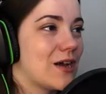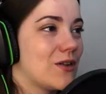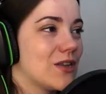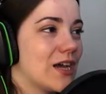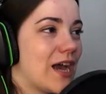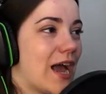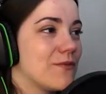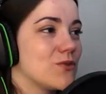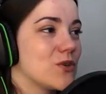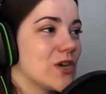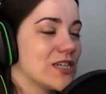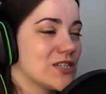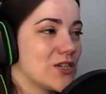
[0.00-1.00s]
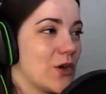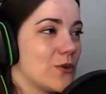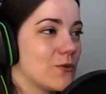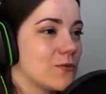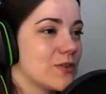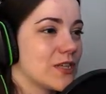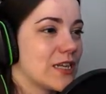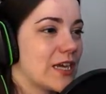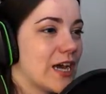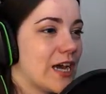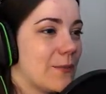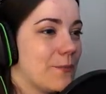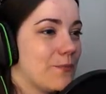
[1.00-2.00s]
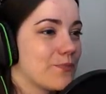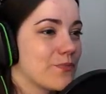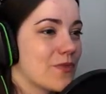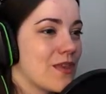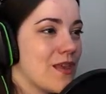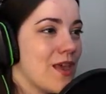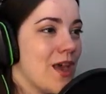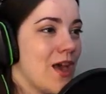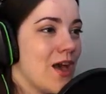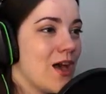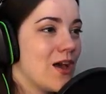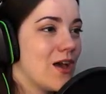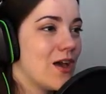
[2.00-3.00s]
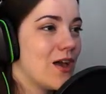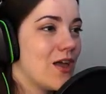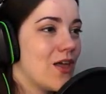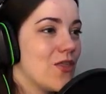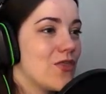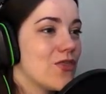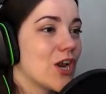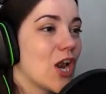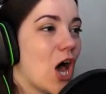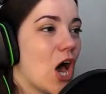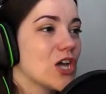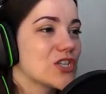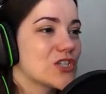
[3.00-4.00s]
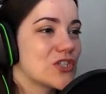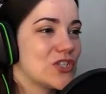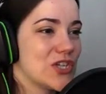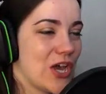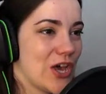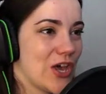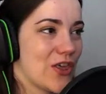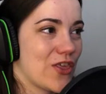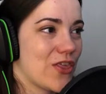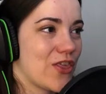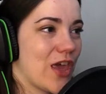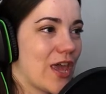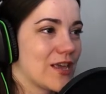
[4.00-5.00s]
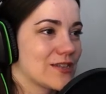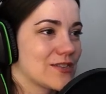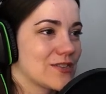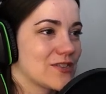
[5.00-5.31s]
I'll uh, have you guys know for the... um the last uh, thing,